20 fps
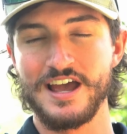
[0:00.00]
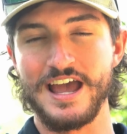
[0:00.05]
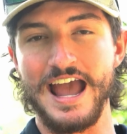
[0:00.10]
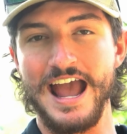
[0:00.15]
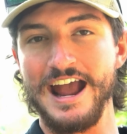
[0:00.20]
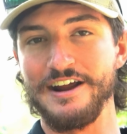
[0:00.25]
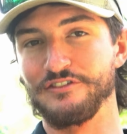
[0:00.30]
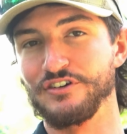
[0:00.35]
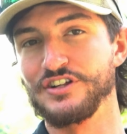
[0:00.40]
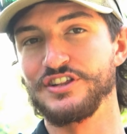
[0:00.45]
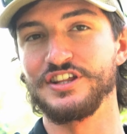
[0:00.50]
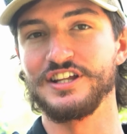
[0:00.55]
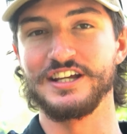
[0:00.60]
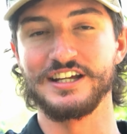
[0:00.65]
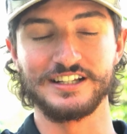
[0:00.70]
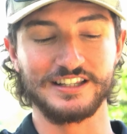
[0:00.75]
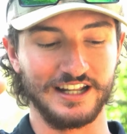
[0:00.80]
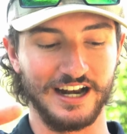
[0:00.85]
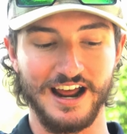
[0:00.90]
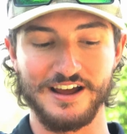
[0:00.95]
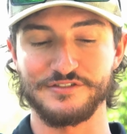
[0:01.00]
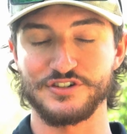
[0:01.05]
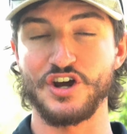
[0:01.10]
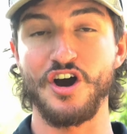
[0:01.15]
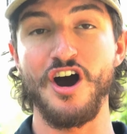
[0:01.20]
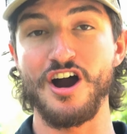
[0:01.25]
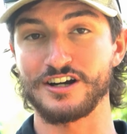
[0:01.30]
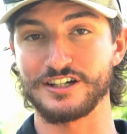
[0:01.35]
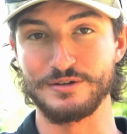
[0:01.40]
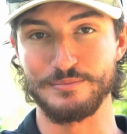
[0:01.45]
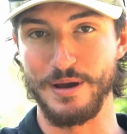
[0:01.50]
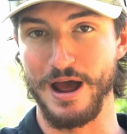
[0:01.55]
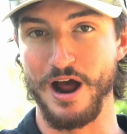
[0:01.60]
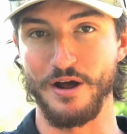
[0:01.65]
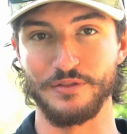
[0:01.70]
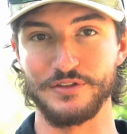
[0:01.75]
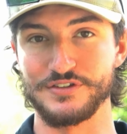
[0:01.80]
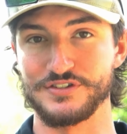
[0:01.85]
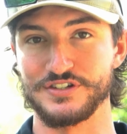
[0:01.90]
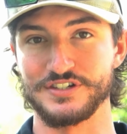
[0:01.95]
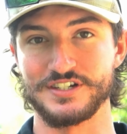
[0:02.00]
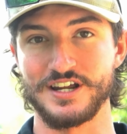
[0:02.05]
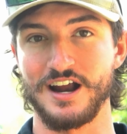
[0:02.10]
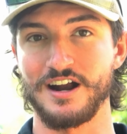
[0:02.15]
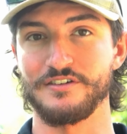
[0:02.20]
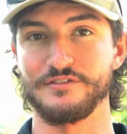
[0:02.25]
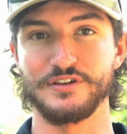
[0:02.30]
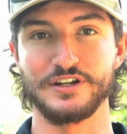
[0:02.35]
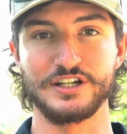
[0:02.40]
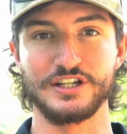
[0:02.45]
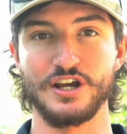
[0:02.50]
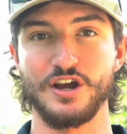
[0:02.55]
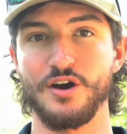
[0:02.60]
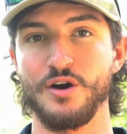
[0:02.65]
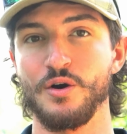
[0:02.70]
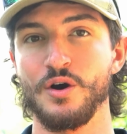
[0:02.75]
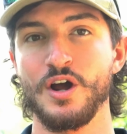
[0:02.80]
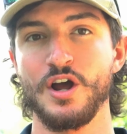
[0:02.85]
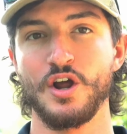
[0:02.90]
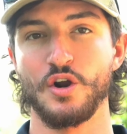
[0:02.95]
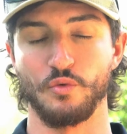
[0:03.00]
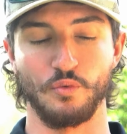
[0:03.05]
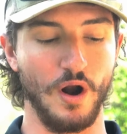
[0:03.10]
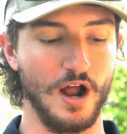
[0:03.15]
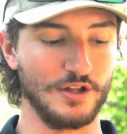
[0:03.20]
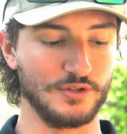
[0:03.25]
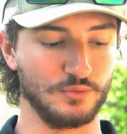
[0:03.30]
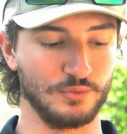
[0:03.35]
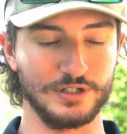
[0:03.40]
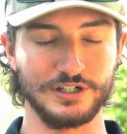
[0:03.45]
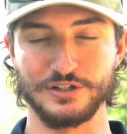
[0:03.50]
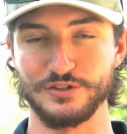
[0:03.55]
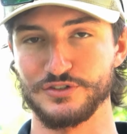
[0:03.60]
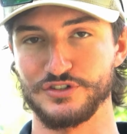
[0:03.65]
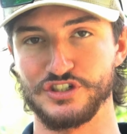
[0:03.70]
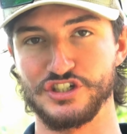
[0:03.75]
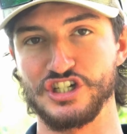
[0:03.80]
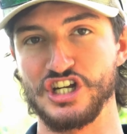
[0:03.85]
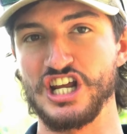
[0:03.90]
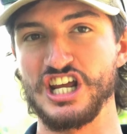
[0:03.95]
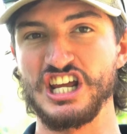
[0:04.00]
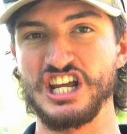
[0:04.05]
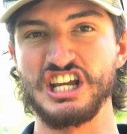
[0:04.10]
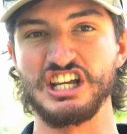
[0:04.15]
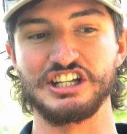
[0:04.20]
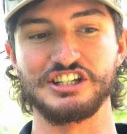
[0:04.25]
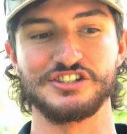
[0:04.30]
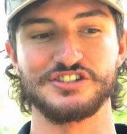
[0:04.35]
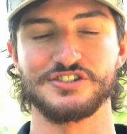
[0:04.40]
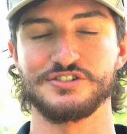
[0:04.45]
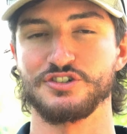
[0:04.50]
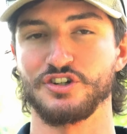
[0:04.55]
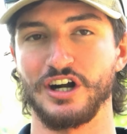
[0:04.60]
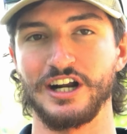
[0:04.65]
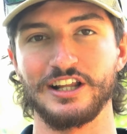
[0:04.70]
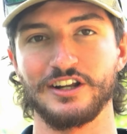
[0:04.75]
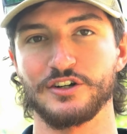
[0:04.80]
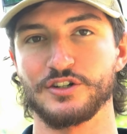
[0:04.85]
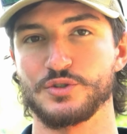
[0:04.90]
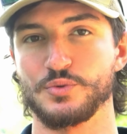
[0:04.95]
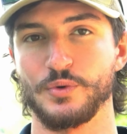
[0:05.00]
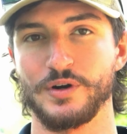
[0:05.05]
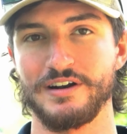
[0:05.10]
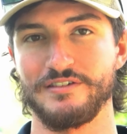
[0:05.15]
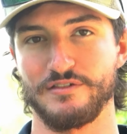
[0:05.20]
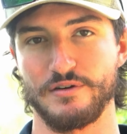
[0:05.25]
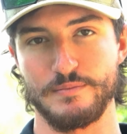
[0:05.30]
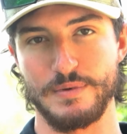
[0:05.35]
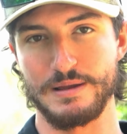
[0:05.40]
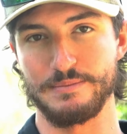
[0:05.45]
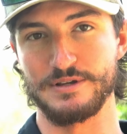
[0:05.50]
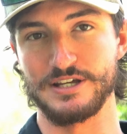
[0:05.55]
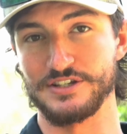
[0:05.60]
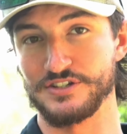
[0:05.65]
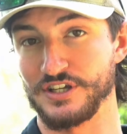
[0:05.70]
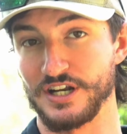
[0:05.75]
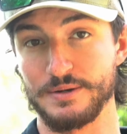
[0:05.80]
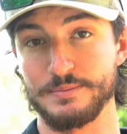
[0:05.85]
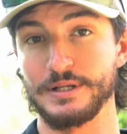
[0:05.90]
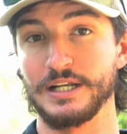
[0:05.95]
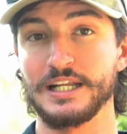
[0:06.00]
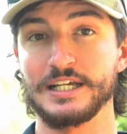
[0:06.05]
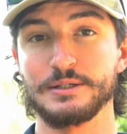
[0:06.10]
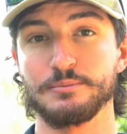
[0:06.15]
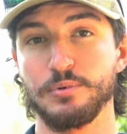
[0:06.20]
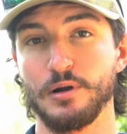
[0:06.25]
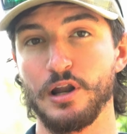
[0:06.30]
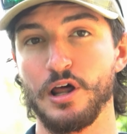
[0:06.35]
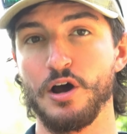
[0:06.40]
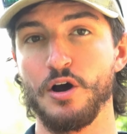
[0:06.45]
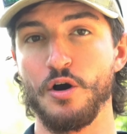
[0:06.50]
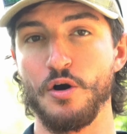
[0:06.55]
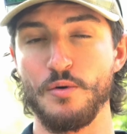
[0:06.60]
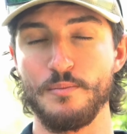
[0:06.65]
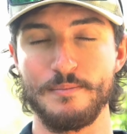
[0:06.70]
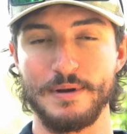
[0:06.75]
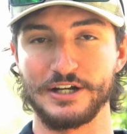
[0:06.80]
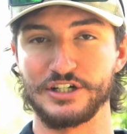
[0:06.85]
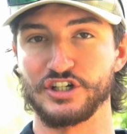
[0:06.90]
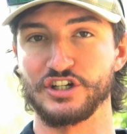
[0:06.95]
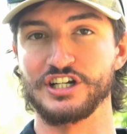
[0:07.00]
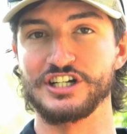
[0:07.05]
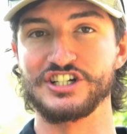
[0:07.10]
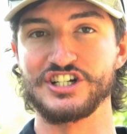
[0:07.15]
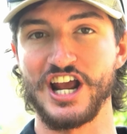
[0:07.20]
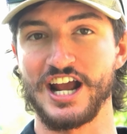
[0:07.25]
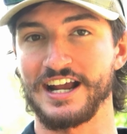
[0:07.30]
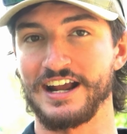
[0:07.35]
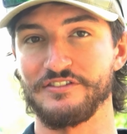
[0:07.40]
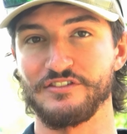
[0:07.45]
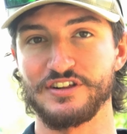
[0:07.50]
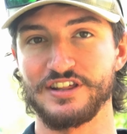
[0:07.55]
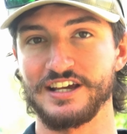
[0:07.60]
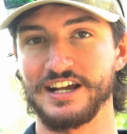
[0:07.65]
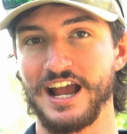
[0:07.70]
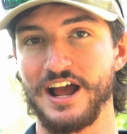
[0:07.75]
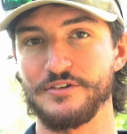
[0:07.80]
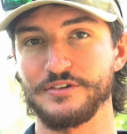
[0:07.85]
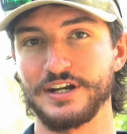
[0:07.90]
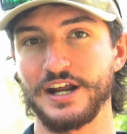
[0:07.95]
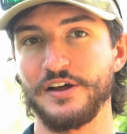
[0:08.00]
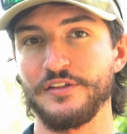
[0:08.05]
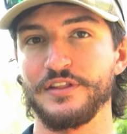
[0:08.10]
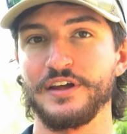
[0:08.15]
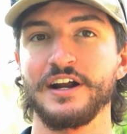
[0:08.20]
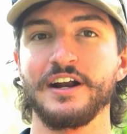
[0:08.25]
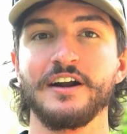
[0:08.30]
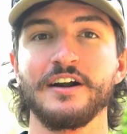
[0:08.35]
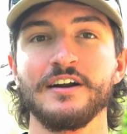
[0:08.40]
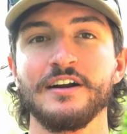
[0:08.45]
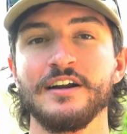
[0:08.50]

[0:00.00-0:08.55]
Everything that I've talked about this entire video, rods, reels, jigs, trailers, whatever it may be, is going to be linked below. Make sure you check everything out down there.